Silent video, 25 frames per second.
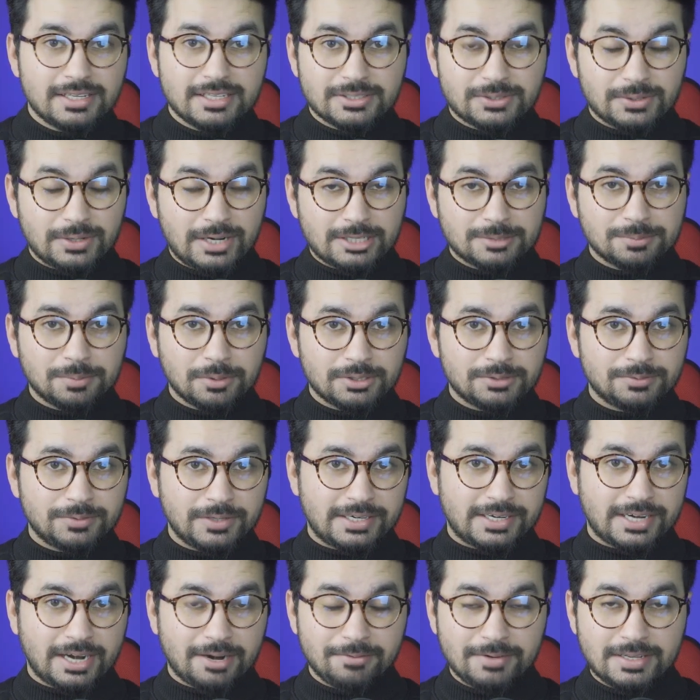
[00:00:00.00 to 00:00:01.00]
So let's suppose
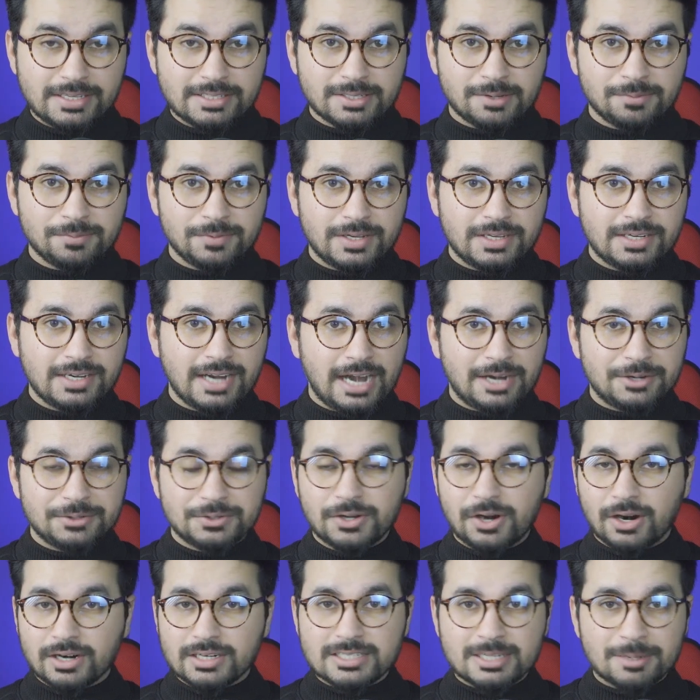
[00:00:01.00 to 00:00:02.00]
if you're traveling somewhere
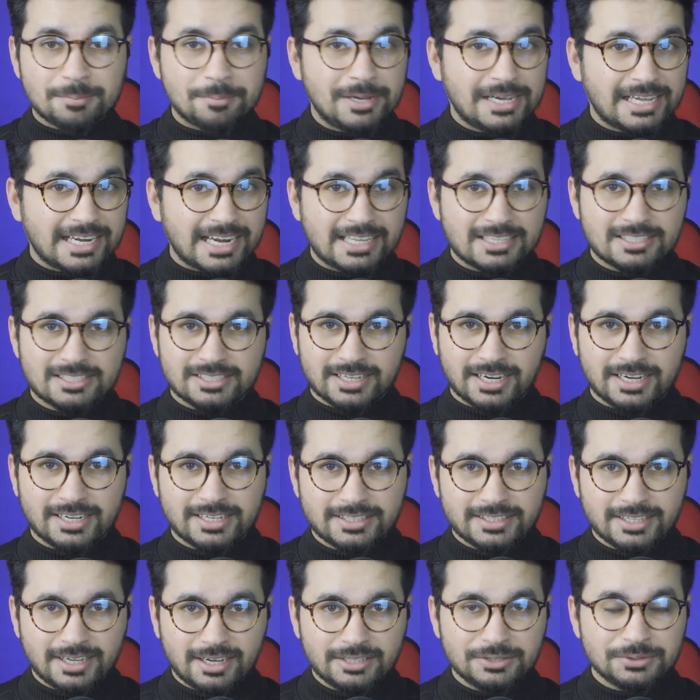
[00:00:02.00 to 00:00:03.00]
and you got some crazy
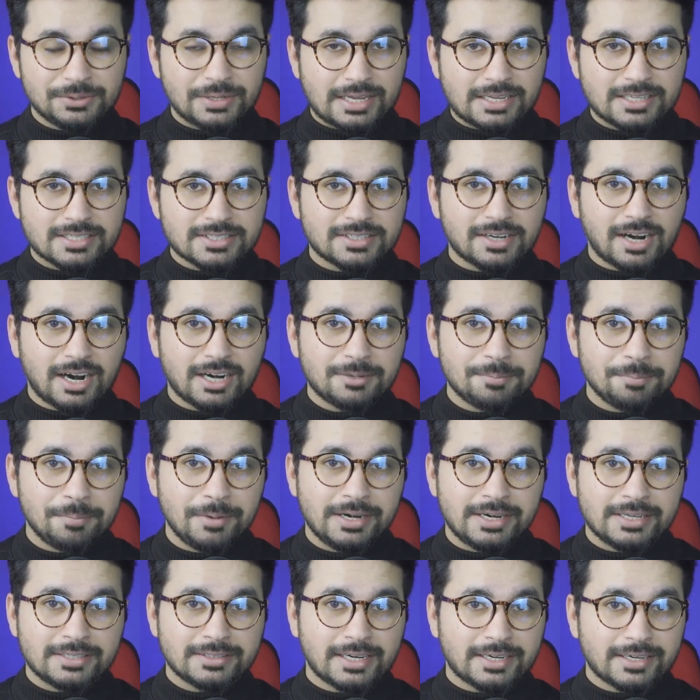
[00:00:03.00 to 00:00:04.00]
idea, you can
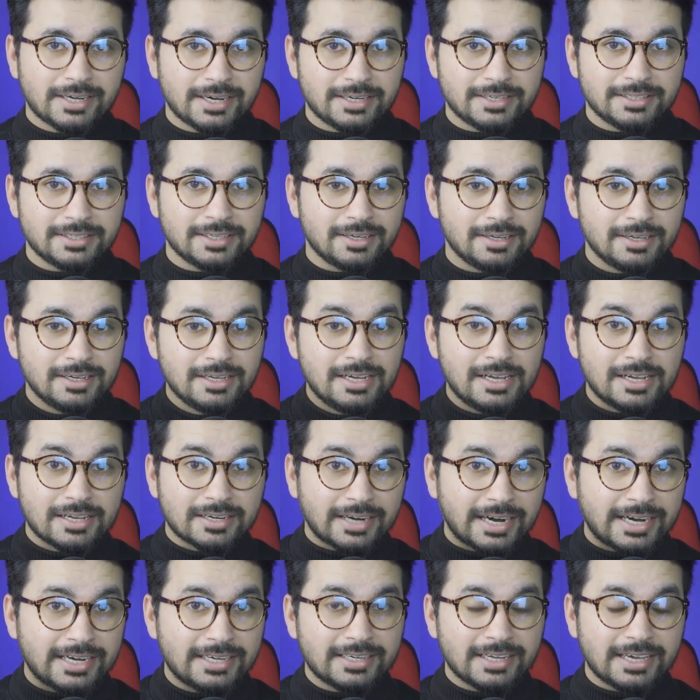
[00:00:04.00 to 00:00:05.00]
start building that idea
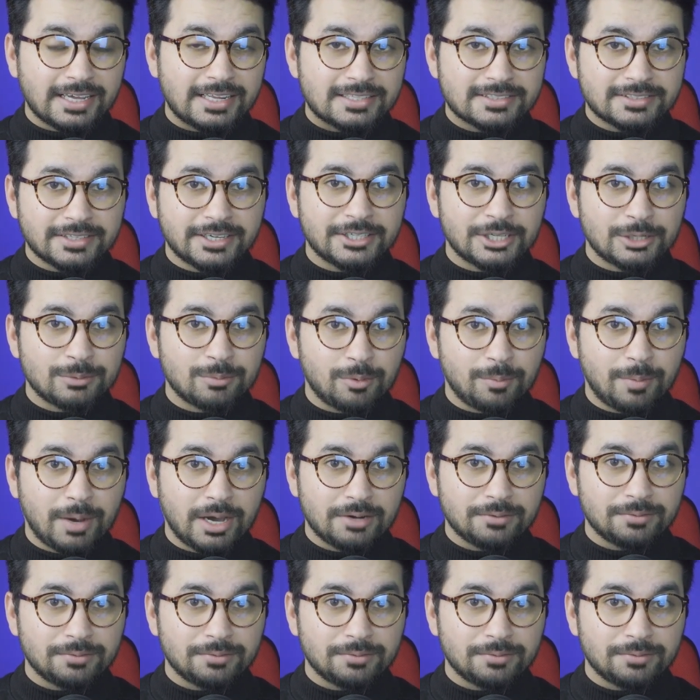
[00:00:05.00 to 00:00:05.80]
right inside your mobile